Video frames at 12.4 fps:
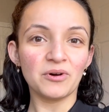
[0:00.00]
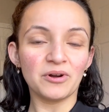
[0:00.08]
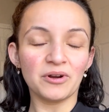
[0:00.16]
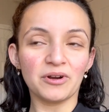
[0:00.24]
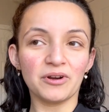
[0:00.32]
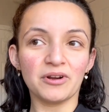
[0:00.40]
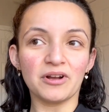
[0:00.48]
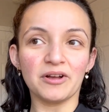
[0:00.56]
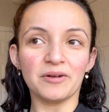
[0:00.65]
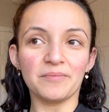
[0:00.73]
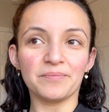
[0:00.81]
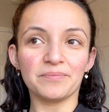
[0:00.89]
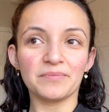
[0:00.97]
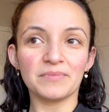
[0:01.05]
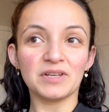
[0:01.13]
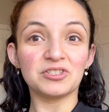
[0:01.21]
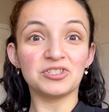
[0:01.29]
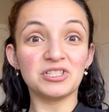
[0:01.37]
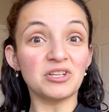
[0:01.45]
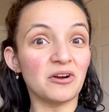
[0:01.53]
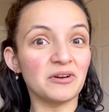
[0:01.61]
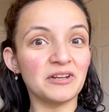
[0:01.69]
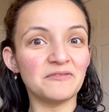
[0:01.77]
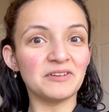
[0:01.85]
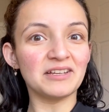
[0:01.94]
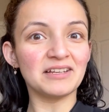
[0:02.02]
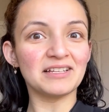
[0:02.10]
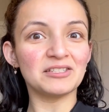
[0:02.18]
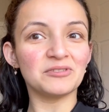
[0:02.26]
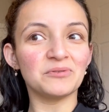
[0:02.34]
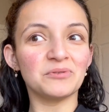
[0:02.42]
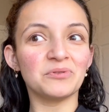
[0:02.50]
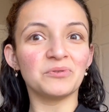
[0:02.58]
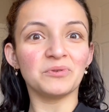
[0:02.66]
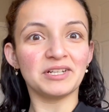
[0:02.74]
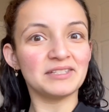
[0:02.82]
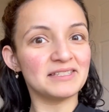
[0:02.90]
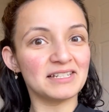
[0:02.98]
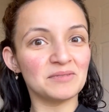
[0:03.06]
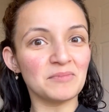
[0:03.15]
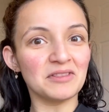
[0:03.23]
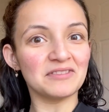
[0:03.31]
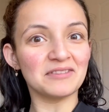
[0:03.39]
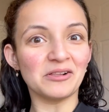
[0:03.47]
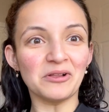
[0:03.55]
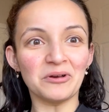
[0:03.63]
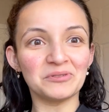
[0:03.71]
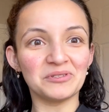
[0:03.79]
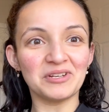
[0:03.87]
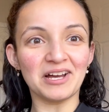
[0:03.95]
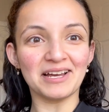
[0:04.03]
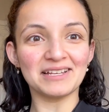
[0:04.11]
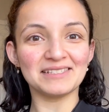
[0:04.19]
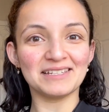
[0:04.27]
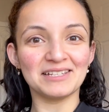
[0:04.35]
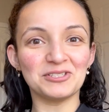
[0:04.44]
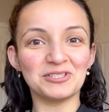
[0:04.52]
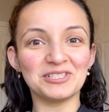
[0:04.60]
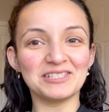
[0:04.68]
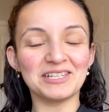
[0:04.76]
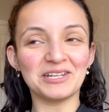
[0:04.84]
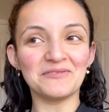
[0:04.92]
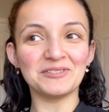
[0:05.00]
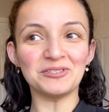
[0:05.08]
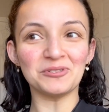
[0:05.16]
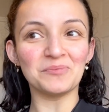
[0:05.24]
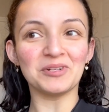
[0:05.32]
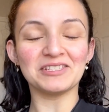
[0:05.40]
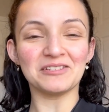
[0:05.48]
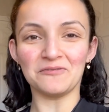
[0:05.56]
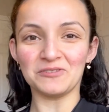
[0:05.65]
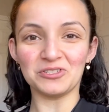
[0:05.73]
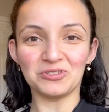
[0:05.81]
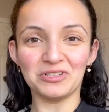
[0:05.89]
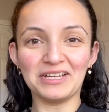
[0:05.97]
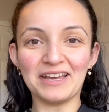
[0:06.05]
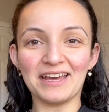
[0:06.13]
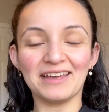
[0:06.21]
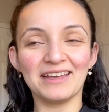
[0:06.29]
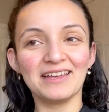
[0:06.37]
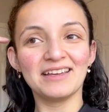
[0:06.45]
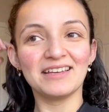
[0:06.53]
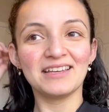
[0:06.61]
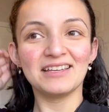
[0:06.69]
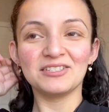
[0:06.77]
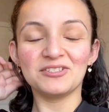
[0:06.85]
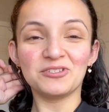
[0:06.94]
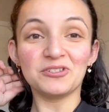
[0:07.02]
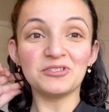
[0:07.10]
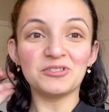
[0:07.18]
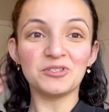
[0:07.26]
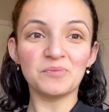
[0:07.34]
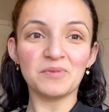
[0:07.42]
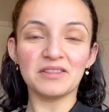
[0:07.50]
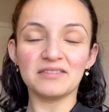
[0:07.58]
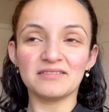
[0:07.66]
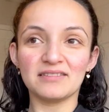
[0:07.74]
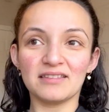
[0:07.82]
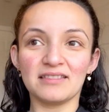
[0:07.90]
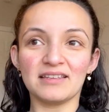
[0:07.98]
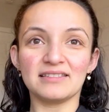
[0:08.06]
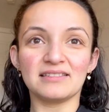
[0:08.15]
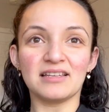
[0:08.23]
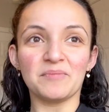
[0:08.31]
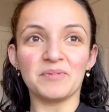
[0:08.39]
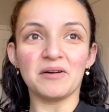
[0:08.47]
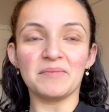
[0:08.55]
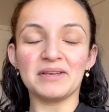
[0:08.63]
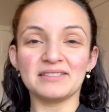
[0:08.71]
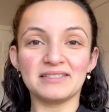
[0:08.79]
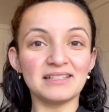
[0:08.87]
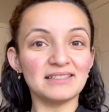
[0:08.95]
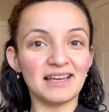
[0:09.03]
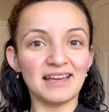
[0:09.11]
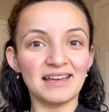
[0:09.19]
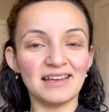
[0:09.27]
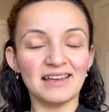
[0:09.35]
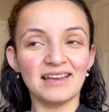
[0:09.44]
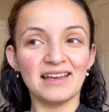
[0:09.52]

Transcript: her, um, she's already fitting into three to six months clothes, you guys, and she's not even two months officially yet. She turns two months this upcoming Sunday